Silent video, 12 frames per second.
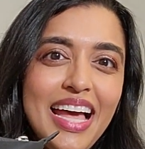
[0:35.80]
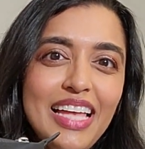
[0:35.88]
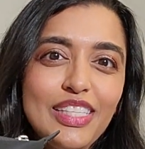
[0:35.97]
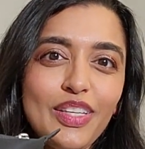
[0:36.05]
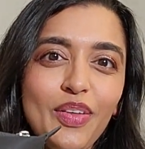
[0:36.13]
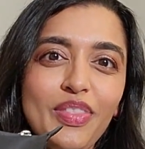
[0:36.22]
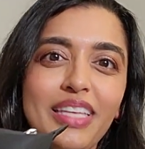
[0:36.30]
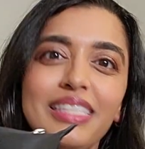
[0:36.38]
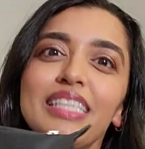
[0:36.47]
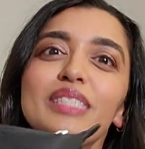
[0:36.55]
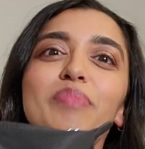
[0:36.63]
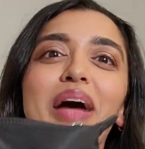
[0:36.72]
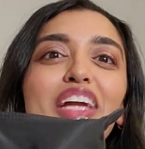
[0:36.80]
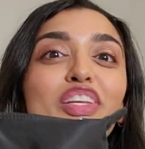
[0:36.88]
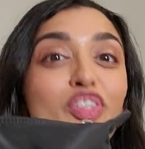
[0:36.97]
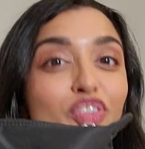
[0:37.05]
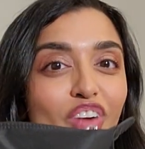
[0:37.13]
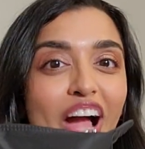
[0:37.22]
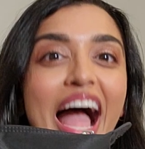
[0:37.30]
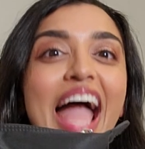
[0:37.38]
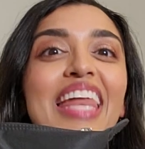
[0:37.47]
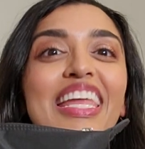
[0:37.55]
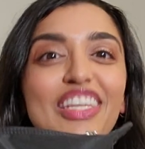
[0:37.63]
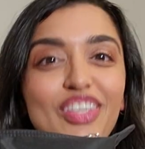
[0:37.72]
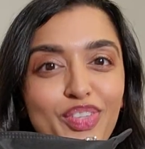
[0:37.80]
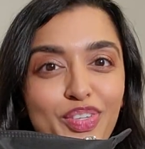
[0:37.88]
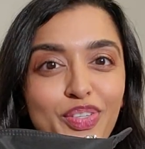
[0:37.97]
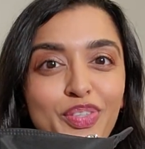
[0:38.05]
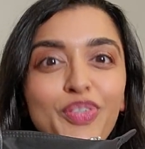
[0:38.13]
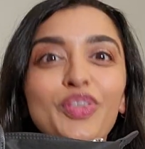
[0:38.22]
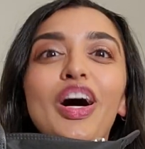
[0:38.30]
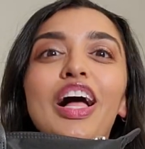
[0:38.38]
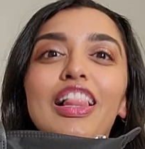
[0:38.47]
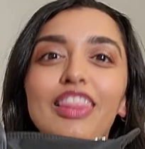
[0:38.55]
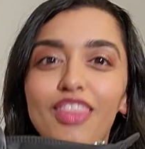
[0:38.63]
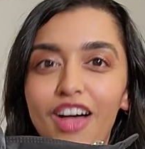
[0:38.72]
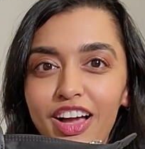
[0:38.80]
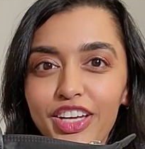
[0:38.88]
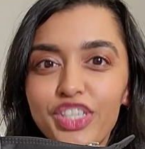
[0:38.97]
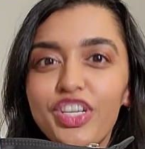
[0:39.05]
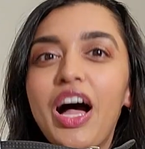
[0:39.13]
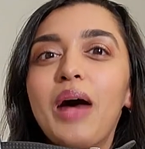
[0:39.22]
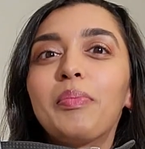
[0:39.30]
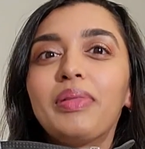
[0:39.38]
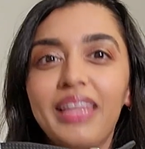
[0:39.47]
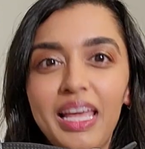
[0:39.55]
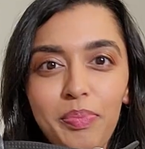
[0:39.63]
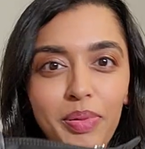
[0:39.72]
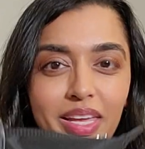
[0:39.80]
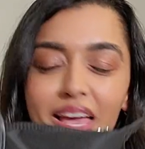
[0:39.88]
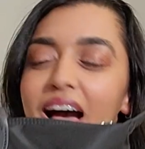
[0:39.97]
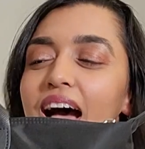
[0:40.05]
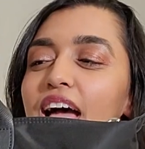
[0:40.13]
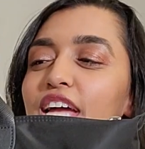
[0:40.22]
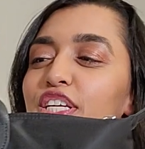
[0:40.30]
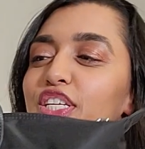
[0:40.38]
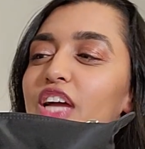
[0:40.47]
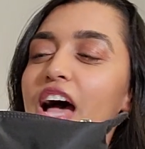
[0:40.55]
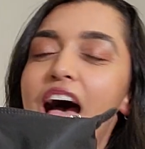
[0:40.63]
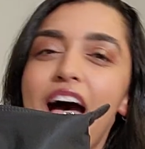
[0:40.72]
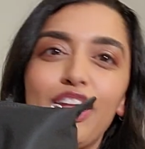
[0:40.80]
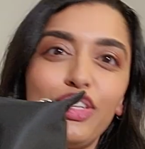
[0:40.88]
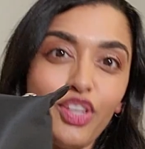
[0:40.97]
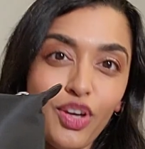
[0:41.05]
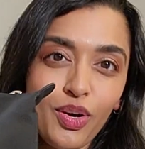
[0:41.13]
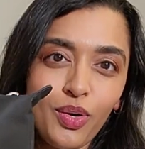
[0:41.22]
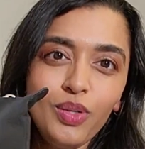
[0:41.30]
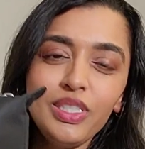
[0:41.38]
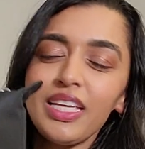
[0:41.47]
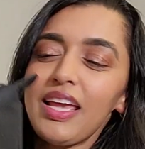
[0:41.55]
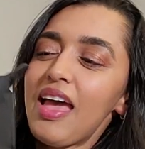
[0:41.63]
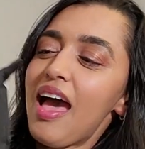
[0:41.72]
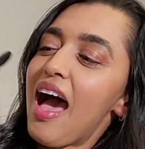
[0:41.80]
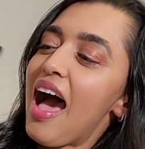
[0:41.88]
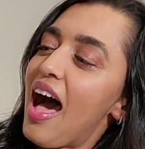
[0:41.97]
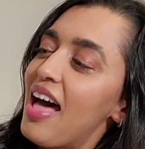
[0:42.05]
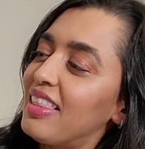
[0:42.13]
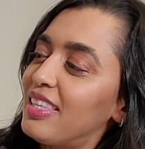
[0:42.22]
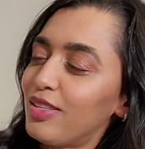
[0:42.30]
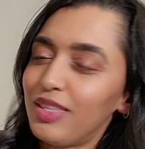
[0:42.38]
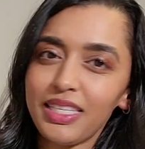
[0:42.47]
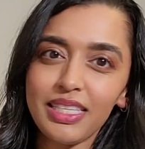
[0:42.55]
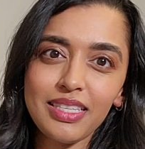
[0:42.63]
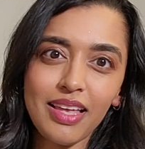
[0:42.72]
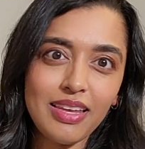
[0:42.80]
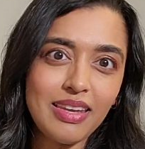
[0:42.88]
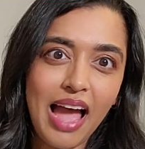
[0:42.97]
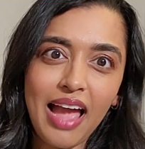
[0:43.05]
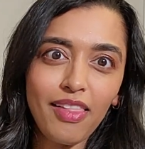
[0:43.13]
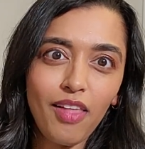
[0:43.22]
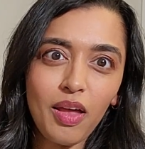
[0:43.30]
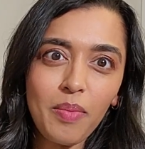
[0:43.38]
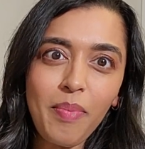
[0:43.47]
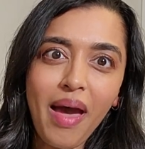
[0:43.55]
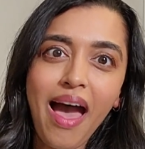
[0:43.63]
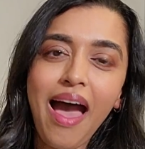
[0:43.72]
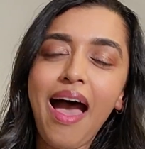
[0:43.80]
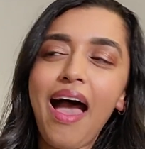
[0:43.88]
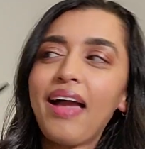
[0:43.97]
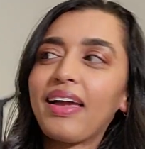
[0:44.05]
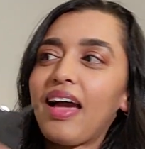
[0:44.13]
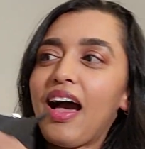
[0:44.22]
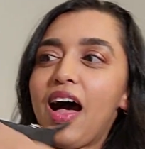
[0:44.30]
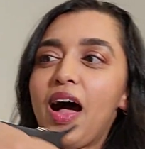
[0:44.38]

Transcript: So this is my tried and true Longchamp Le Pliage tote. So this is a nylon bag.